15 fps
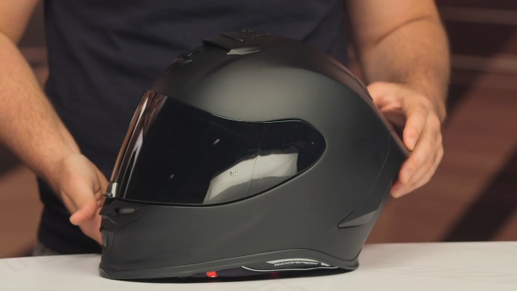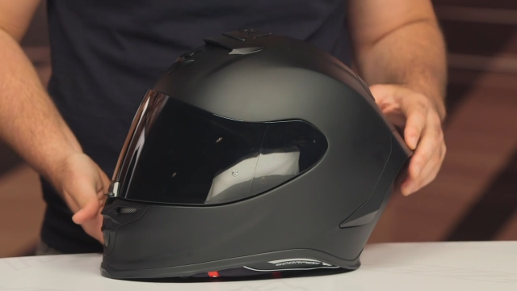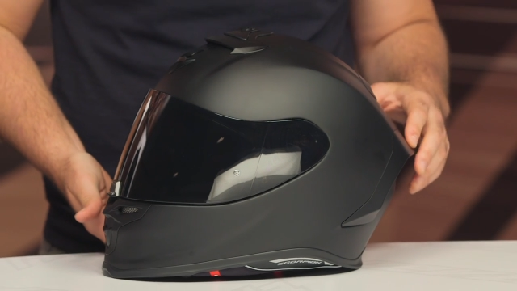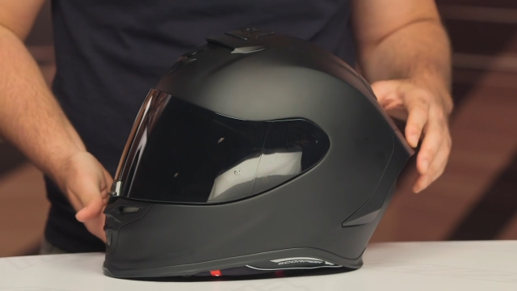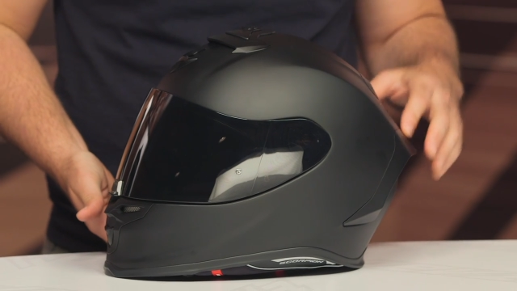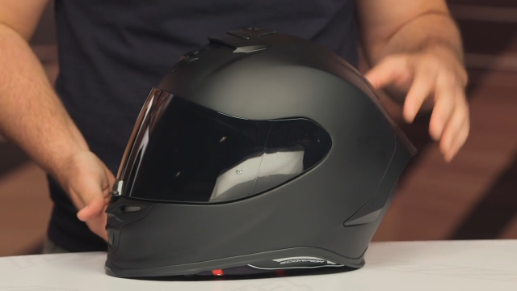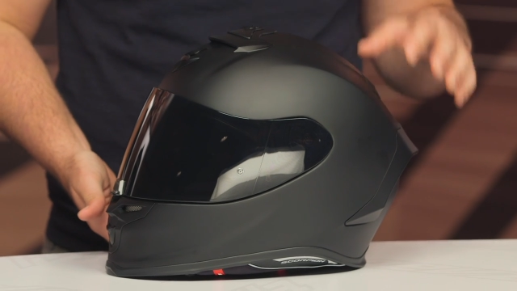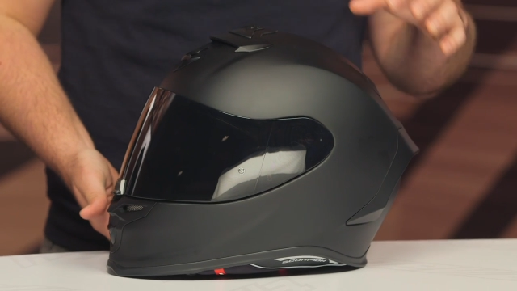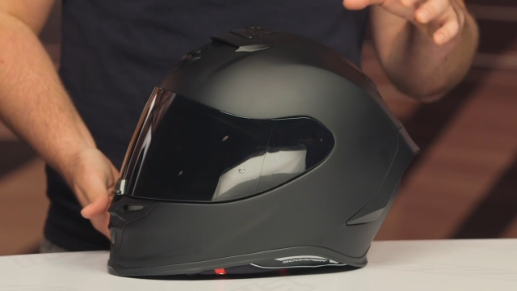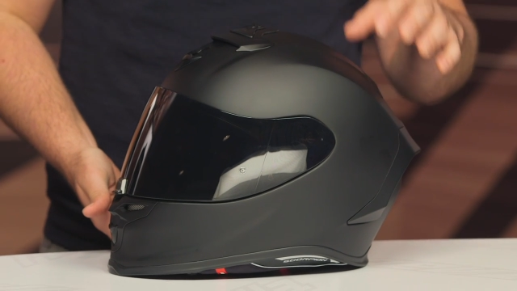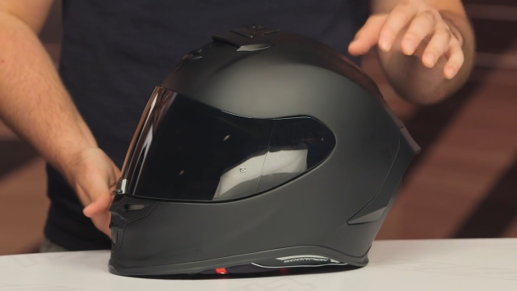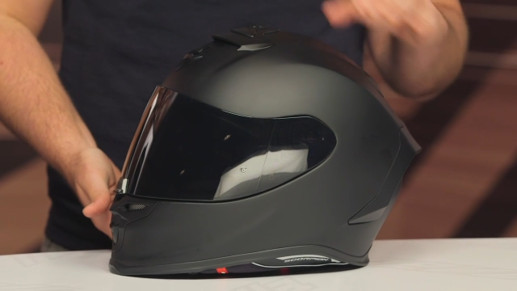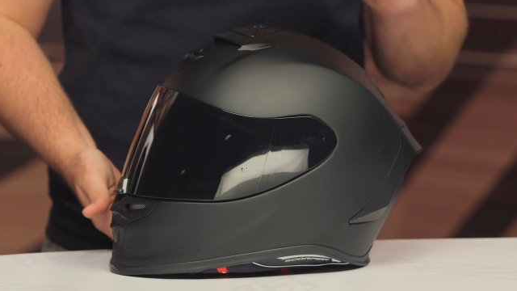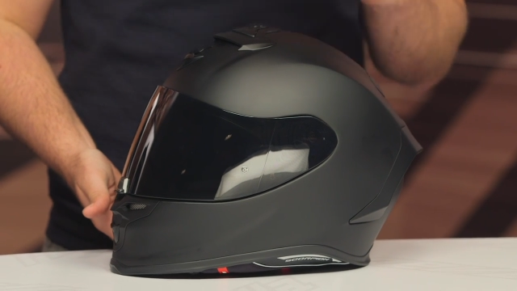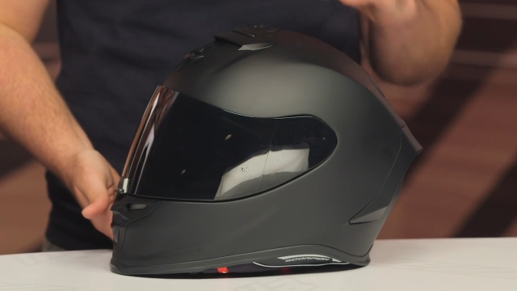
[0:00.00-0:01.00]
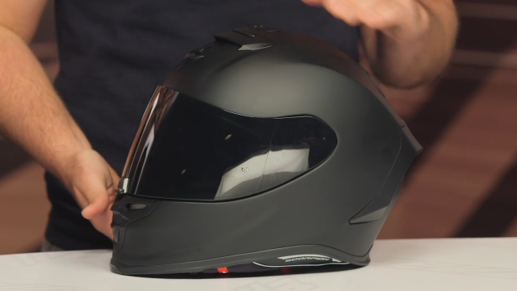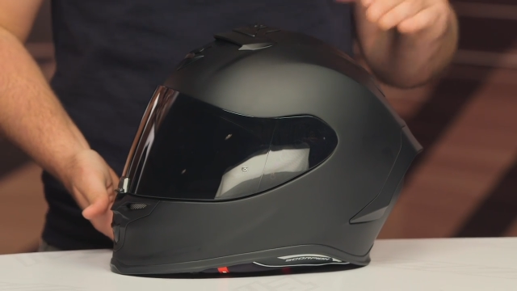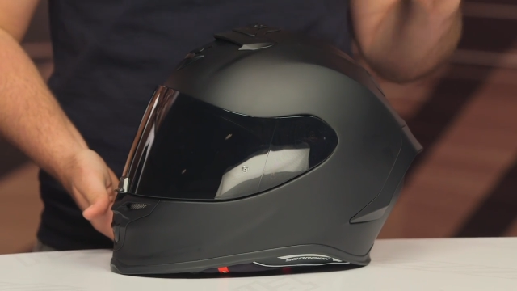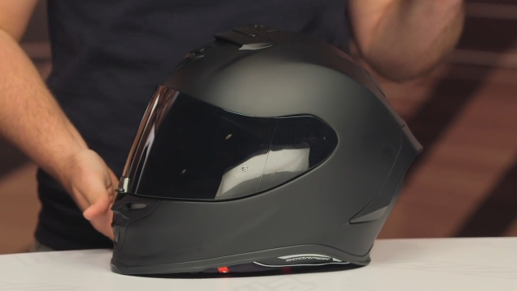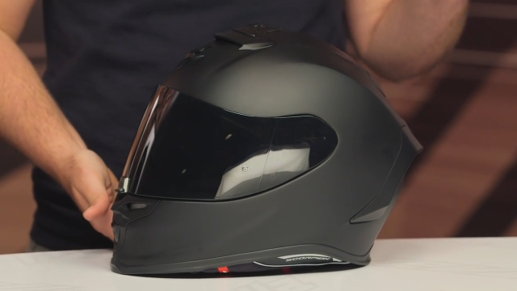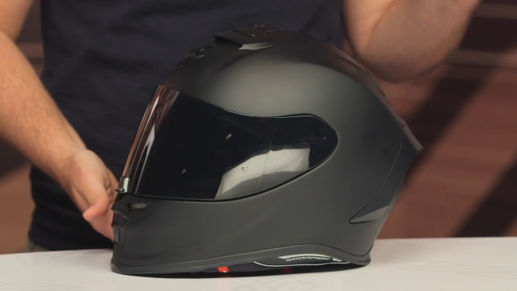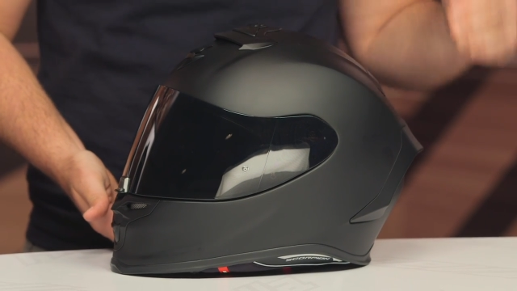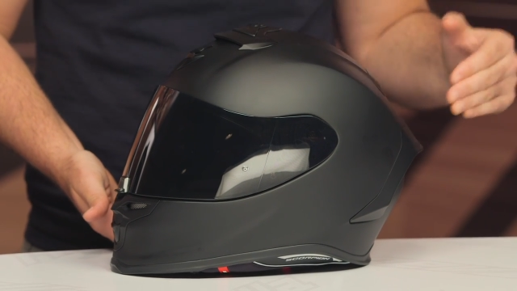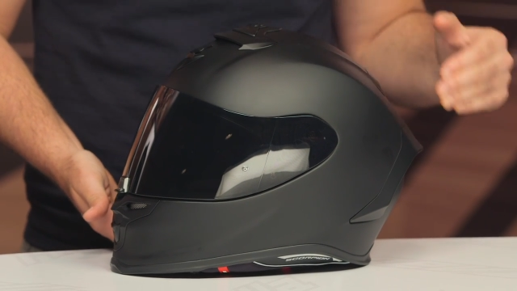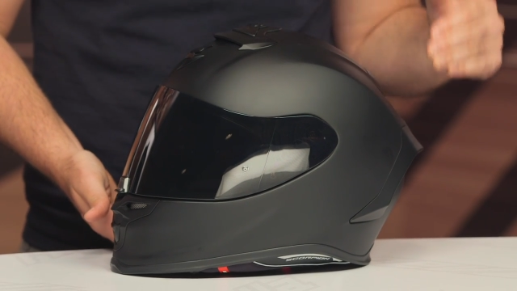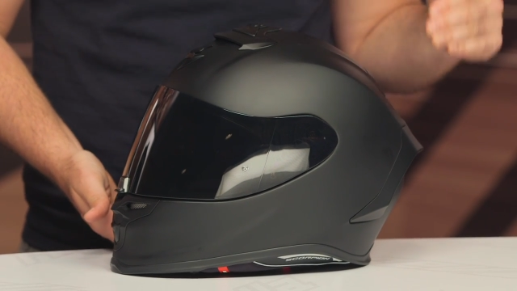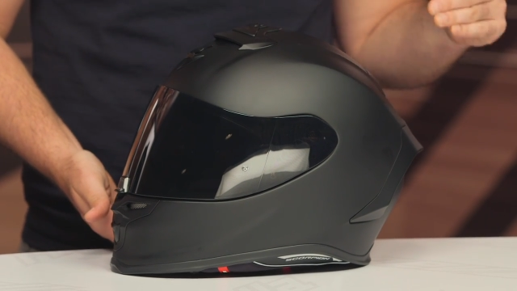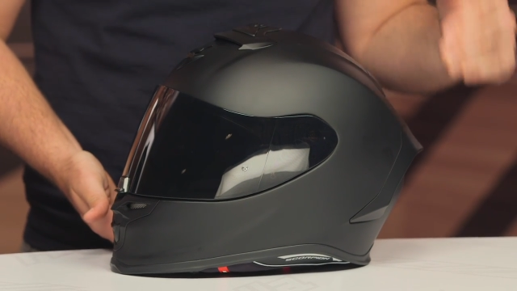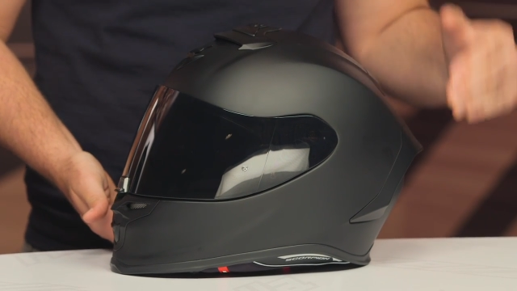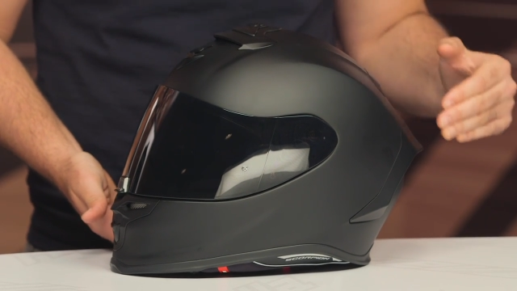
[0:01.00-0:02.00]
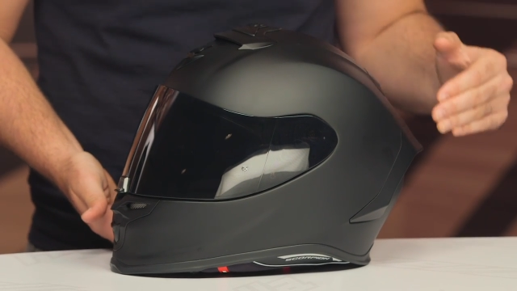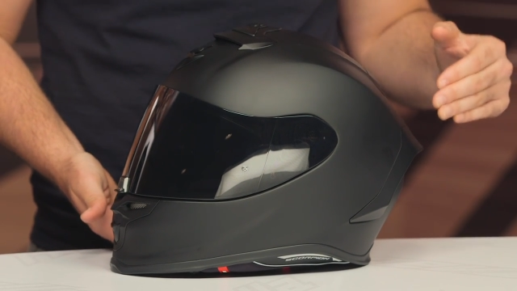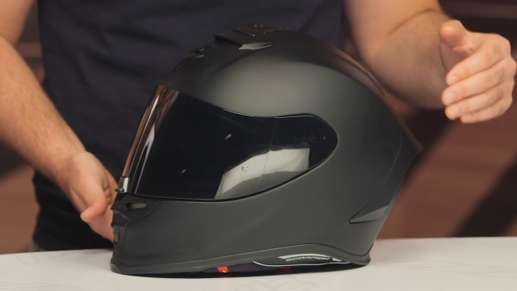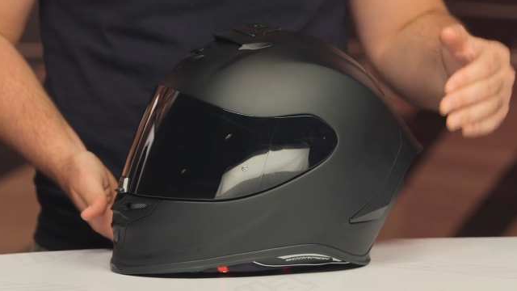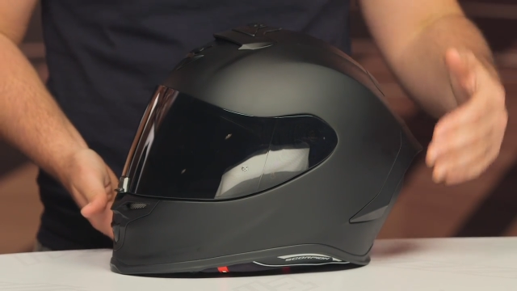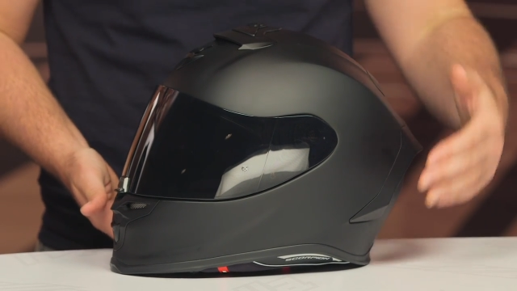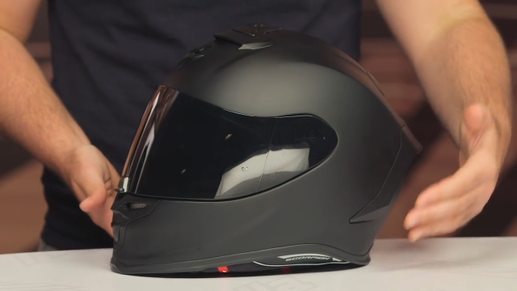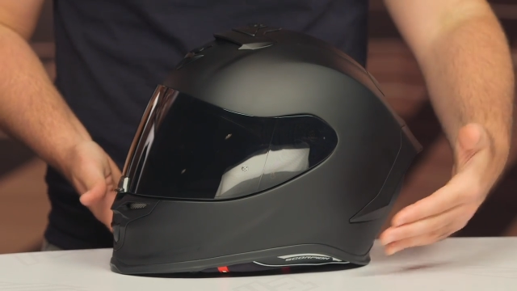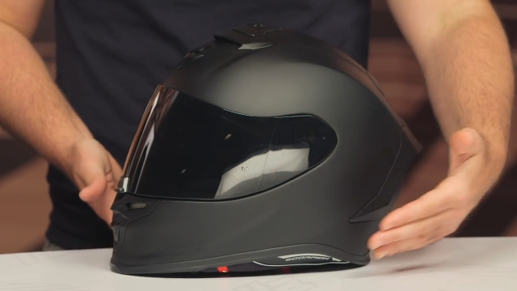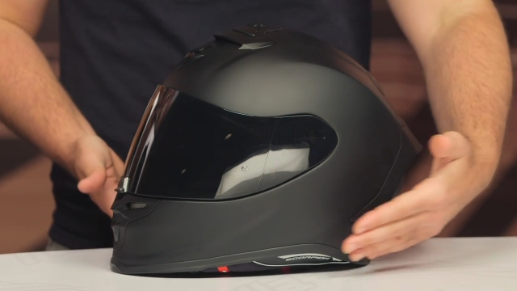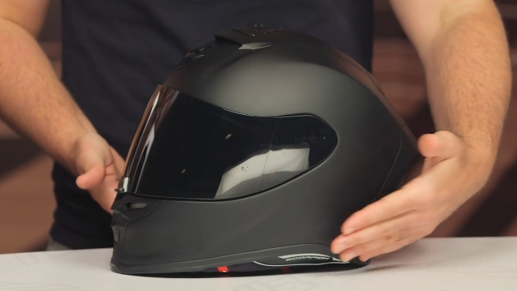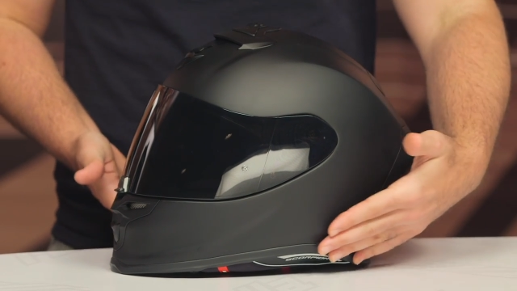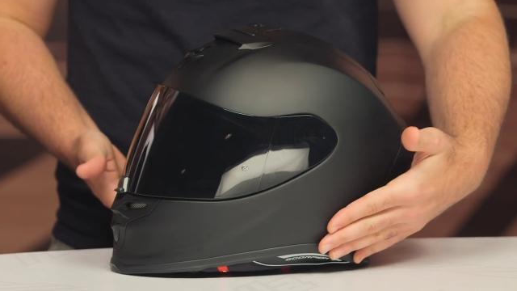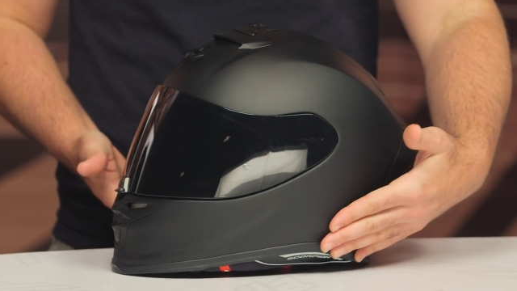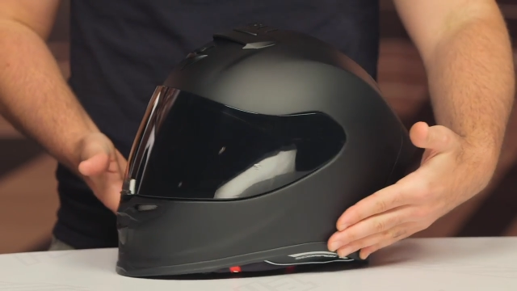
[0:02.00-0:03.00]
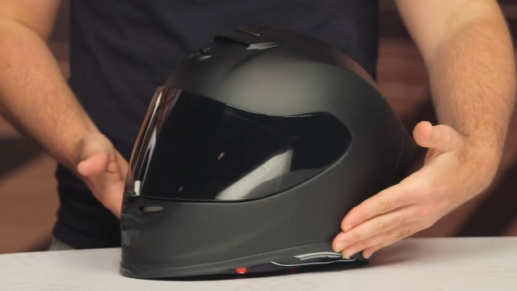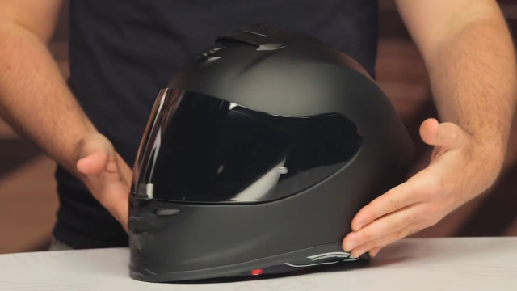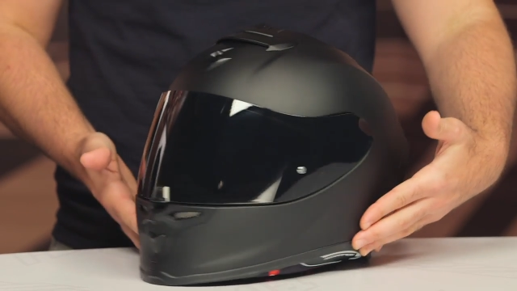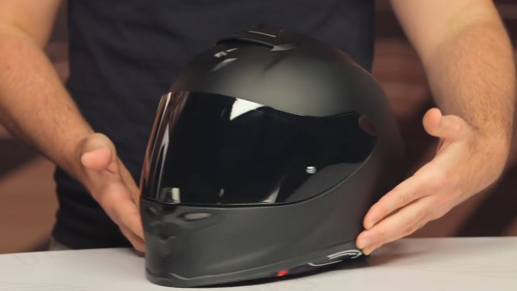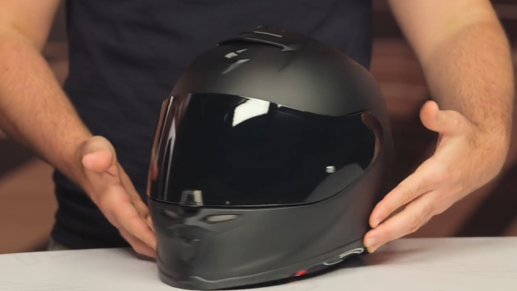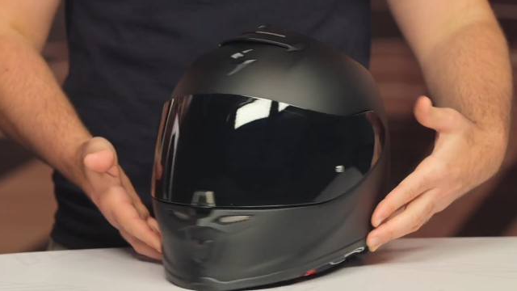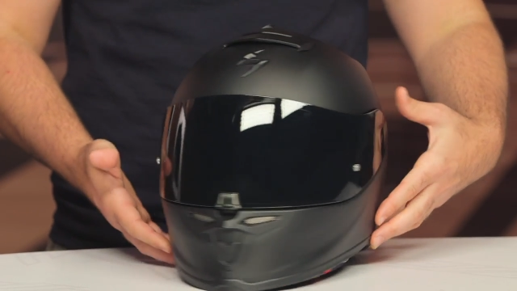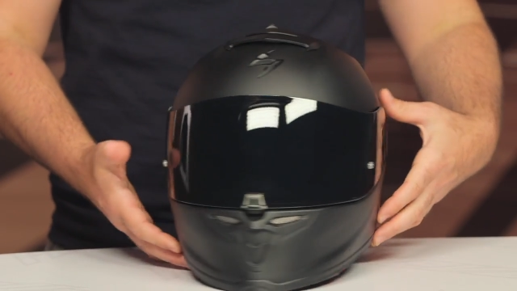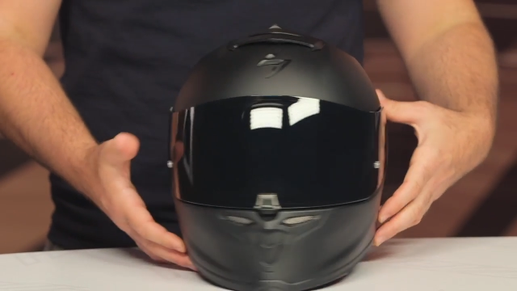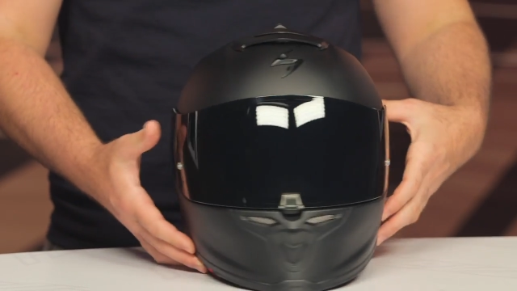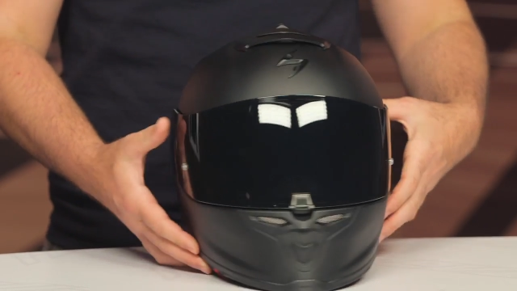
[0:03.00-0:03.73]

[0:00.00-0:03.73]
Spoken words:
No face is visible, so there are no lips to read.